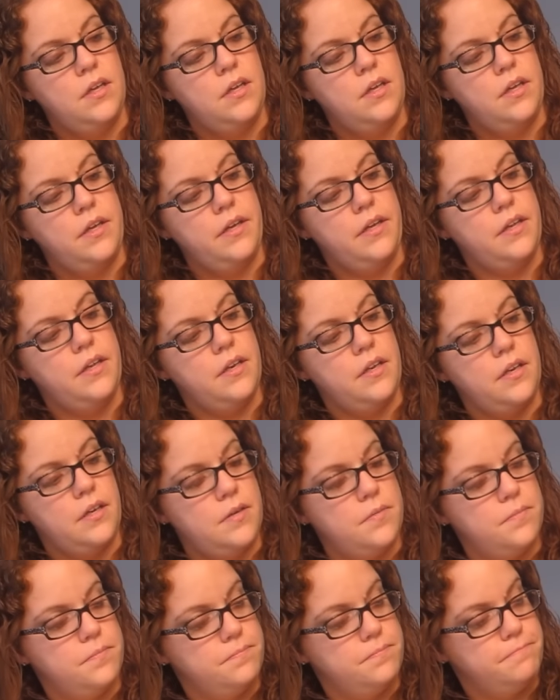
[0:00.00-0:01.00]
And
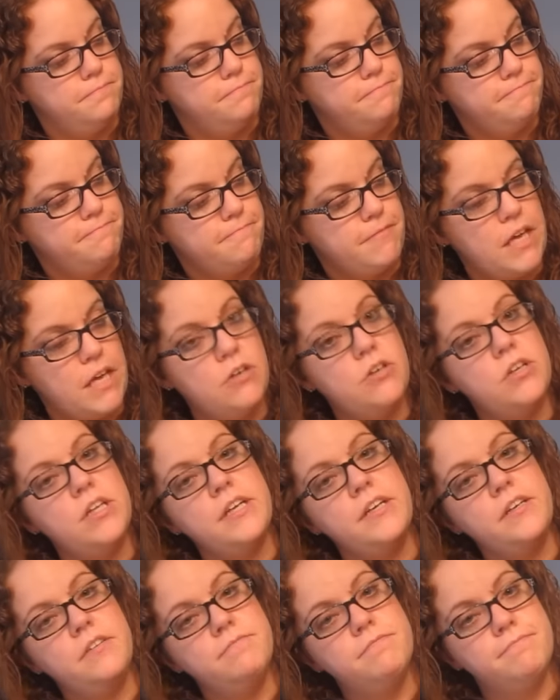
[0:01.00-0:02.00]
um, I
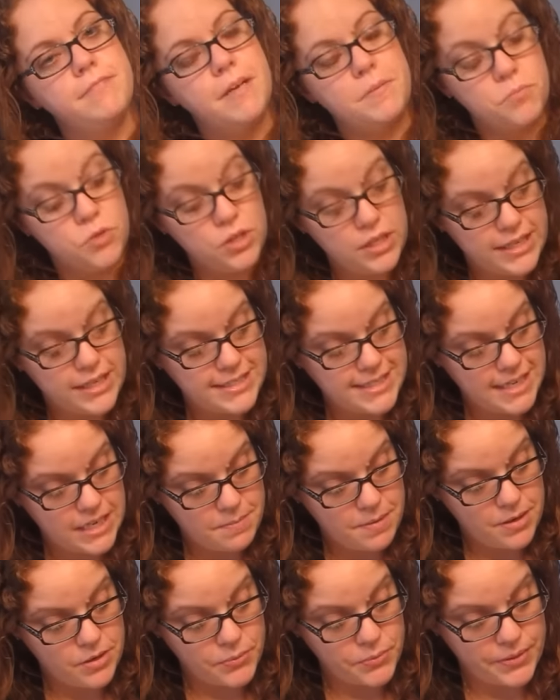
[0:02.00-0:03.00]
really, I'm really excited
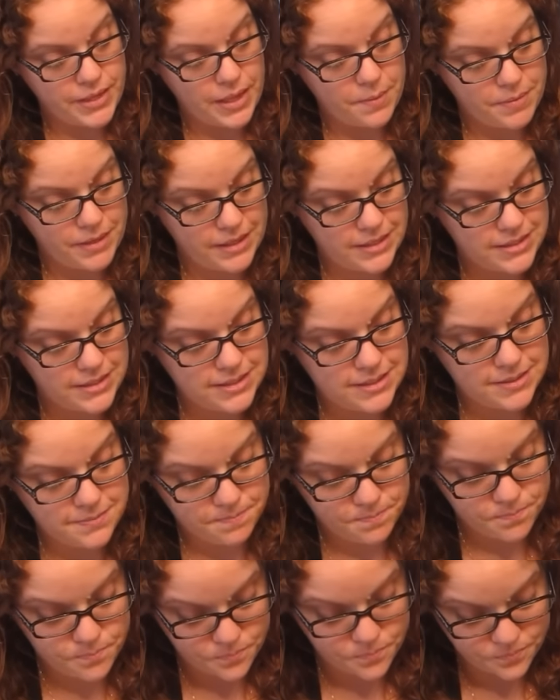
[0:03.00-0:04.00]
about doing that piece.
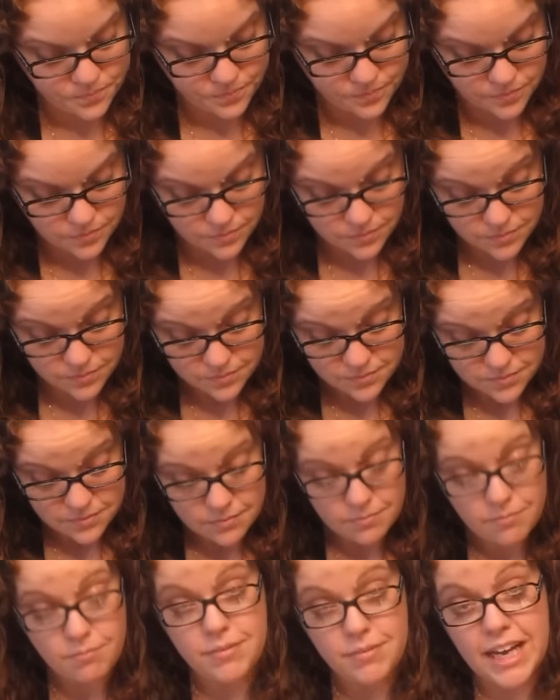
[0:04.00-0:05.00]

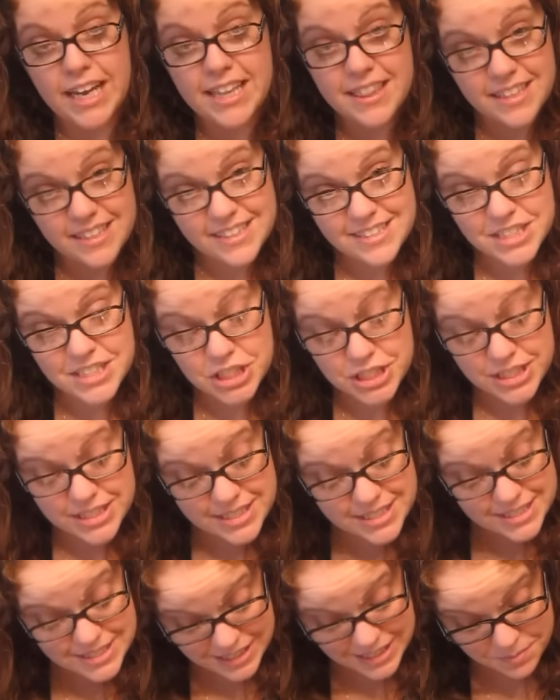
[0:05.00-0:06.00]
And then she
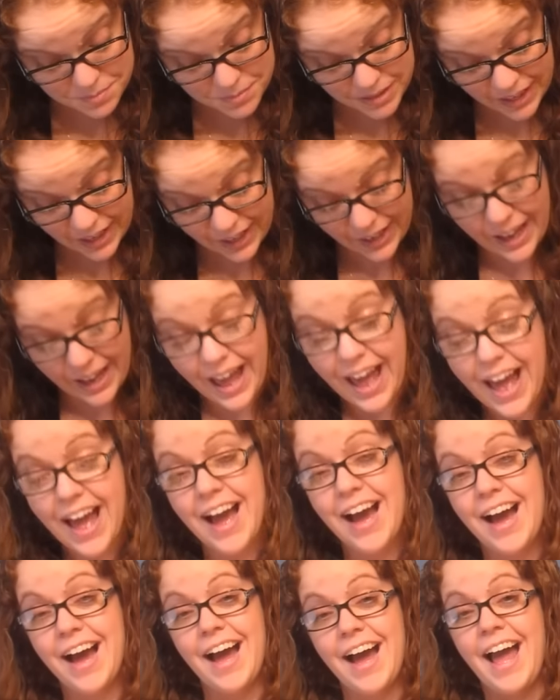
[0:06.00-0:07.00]
sent me
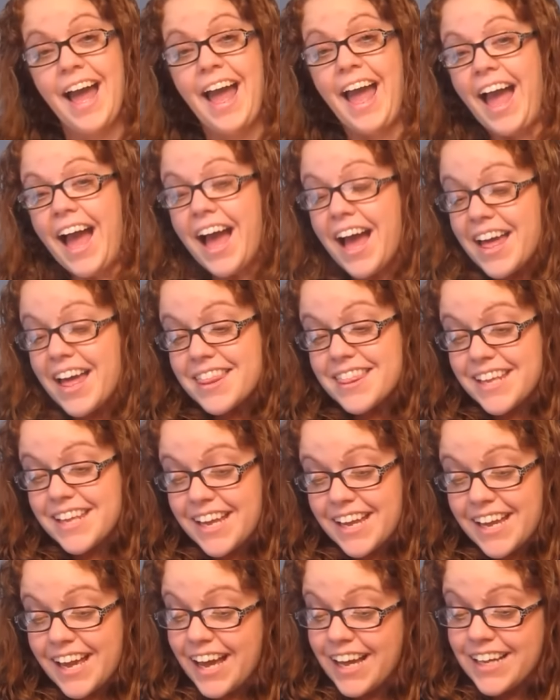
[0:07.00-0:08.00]

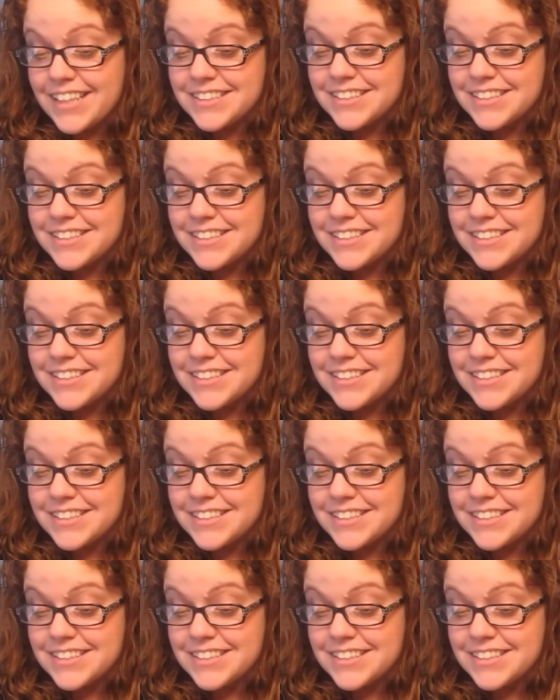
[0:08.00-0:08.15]
the